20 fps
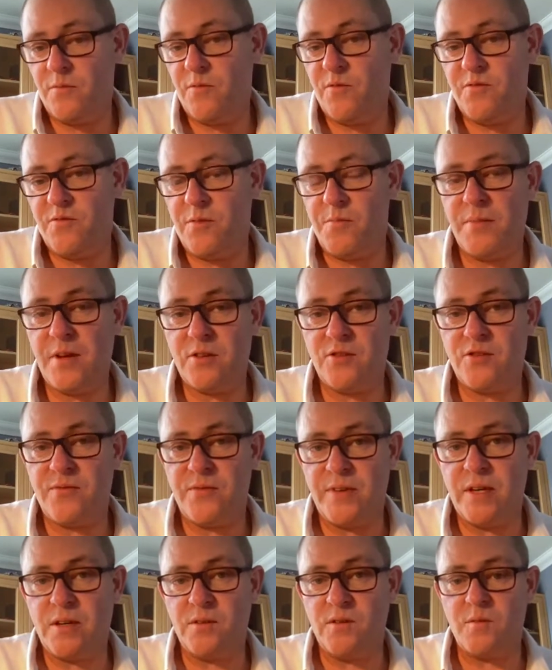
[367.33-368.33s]
from petrol
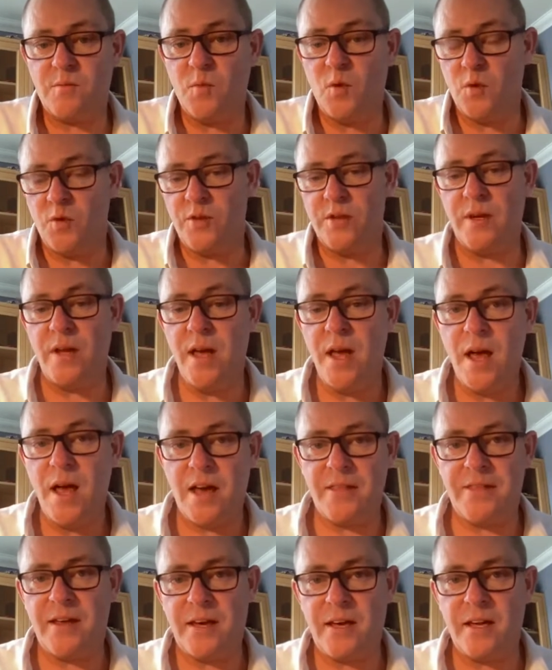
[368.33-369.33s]
vehicles more than I
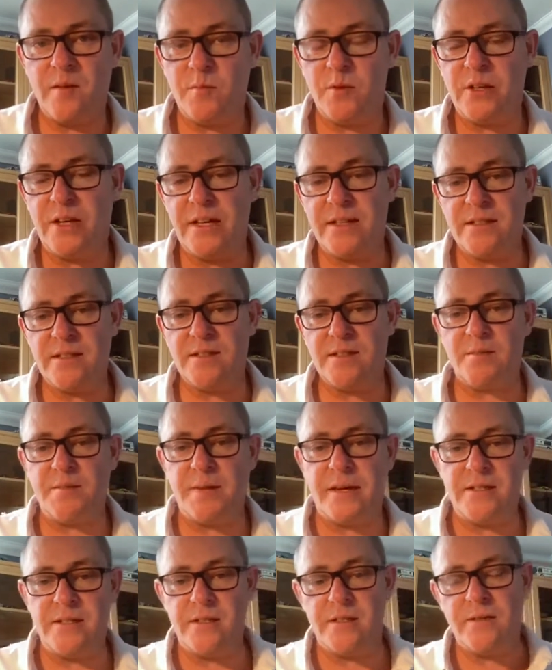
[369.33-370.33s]
think anybody
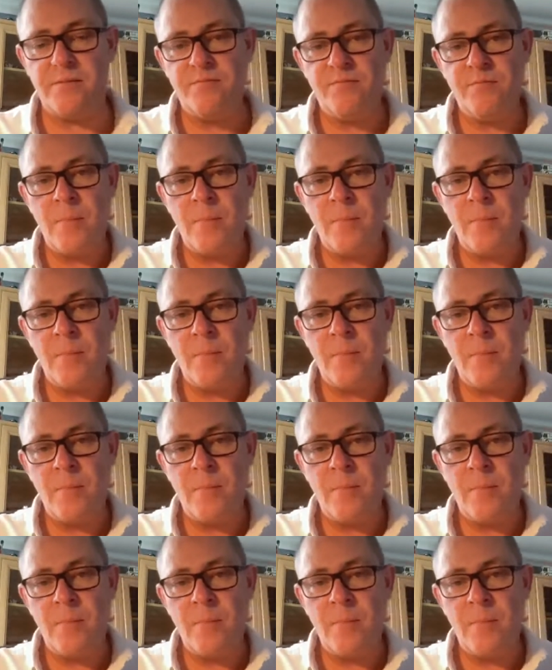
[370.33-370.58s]
anticipated.